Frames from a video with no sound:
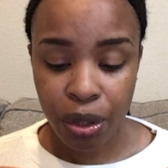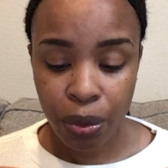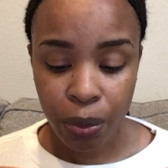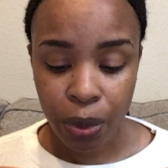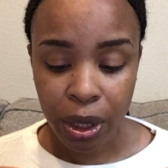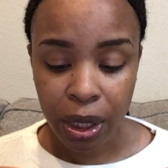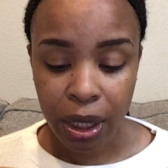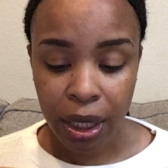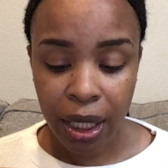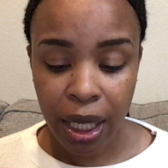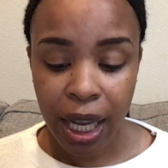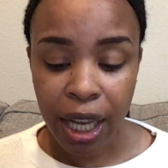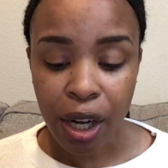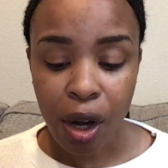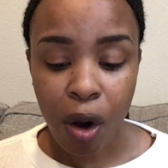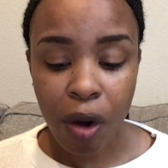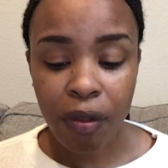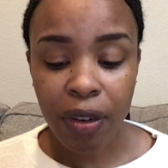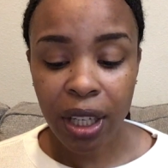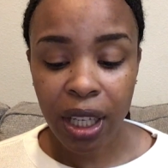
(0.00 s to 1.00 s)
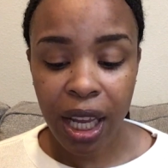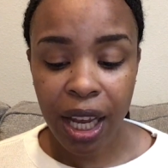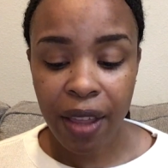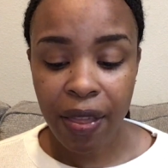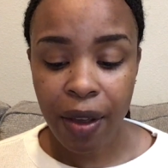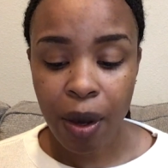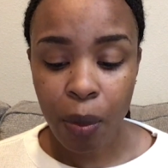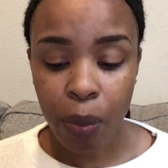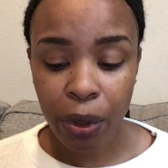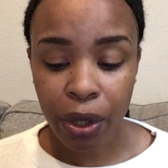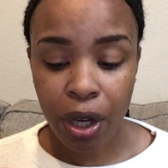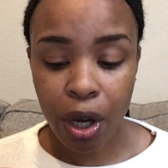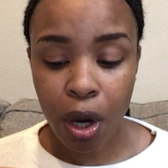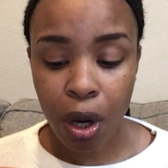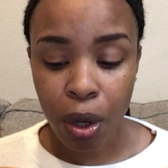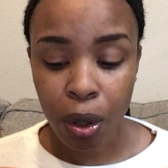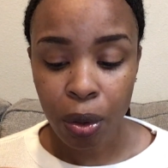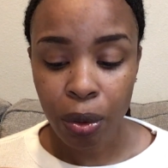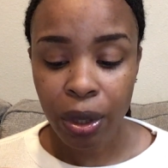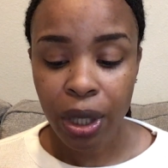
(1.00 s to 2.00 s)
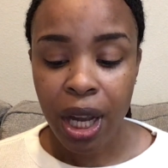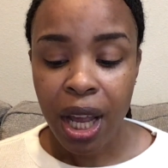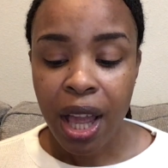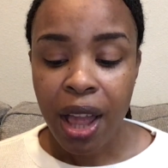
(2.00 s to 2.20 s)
wood and overlay them with gold.